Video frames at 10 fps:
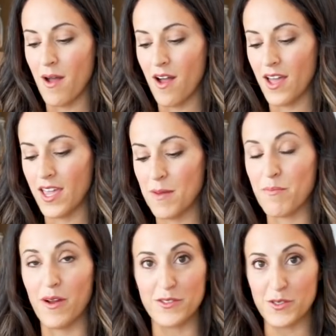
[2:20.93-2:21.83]
my
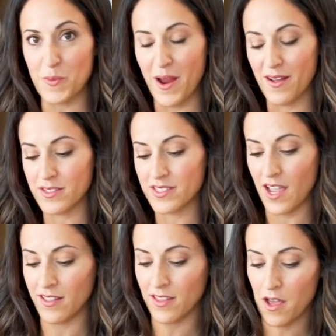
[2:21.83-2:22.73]
Brussels sprouts.
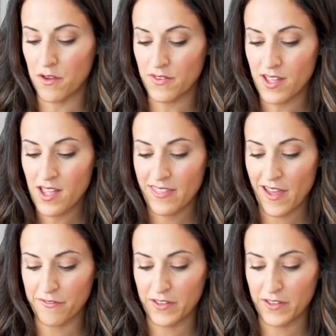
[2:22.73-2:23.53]
I love that